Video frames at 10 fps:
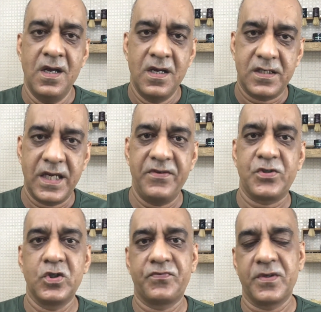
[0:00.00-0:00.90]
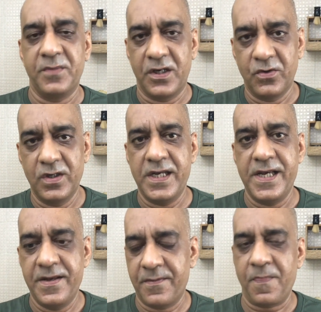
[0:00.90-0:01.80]
shaving soap from
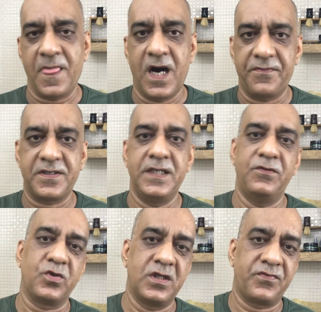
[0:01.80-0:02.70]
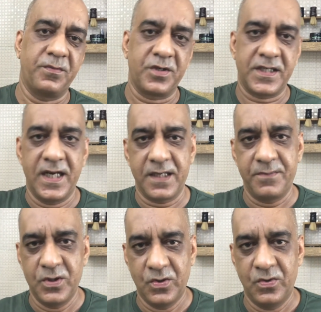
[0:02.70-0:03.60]
Neroli, aftershave lotion from Oceanic
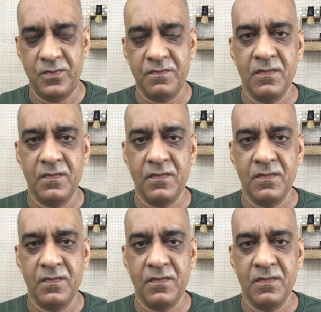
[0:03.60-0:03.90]
Blue.